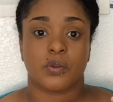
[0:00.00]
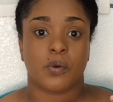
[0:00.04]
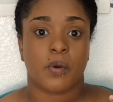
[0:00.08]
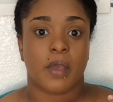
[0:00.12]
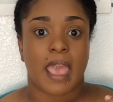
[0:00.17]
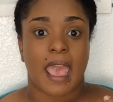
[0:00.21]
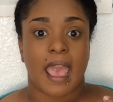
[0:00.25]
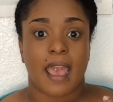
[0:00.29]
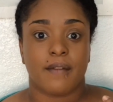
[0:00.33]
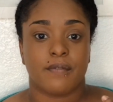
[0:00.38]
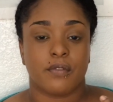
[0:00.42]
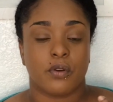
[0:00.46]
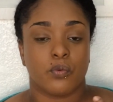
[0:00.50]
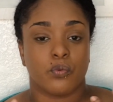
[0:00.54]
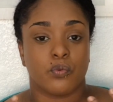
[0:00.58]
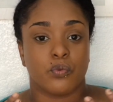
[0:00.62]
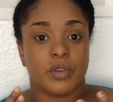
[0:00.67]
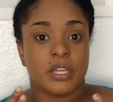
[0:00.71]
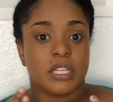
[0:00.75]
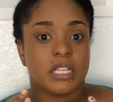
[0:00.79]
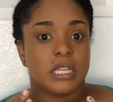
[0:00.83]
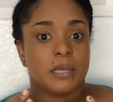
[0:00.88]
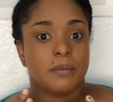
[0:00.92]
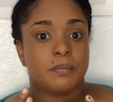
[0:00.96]
or I have a
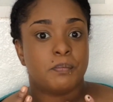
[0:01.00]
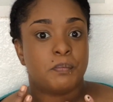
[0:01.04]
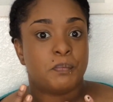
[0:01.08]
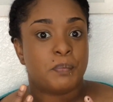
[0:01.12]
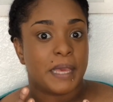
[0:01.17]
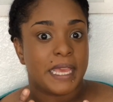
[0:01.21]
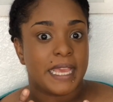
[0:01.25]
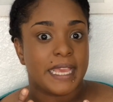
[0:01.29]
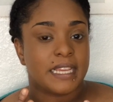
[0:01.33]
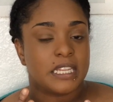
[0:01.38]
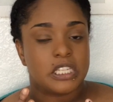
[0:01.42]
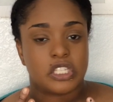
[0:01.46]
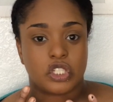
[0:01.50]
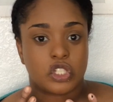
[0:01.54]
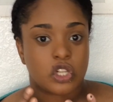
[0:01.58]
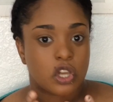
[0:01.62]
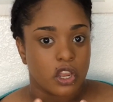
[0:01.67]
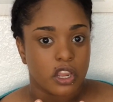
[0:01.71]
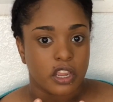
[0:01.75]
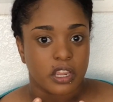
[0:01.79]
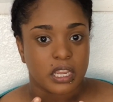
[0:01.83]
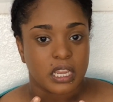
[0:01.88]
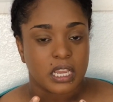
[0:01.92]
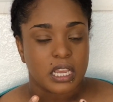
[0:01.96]
really big
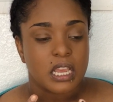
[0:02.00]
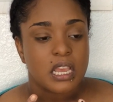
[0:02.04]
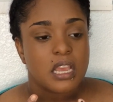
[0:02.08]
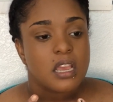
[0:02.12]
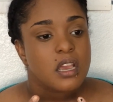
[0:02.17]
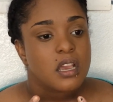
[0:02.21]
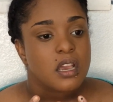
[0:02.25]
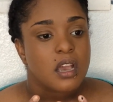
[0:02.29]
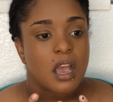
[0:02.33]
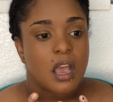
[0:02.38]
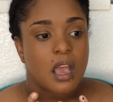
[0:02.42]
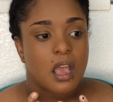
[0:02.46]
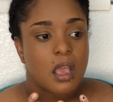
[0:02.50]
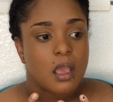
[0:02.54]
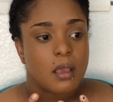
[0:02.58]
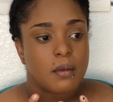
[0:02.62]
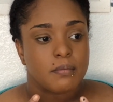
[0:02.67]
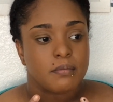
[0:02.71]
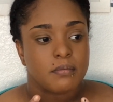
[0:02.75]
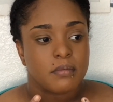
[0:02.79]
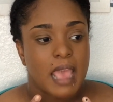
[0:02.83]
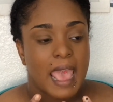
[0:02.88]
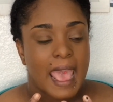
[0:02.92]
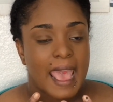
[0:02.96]
dark
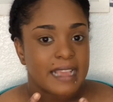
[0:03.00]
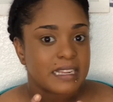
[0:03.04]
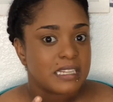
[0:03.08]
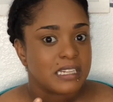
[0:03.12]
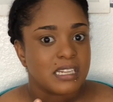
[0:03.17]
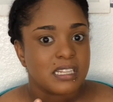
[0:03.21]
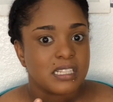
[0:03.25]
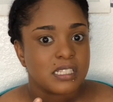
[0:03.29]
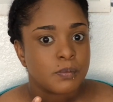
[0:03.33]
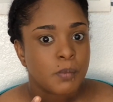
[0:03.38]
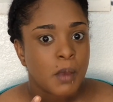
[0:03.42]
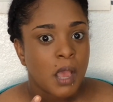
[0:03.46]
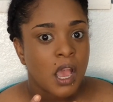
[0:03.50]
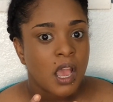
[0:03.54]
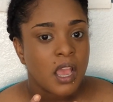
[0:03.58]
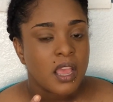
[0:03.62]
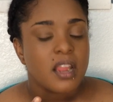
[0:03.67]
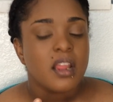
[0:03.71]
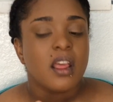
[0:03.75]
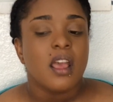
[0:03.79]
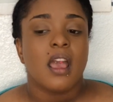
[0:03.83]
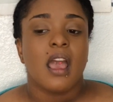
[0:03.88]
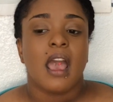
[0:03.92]
acne spot,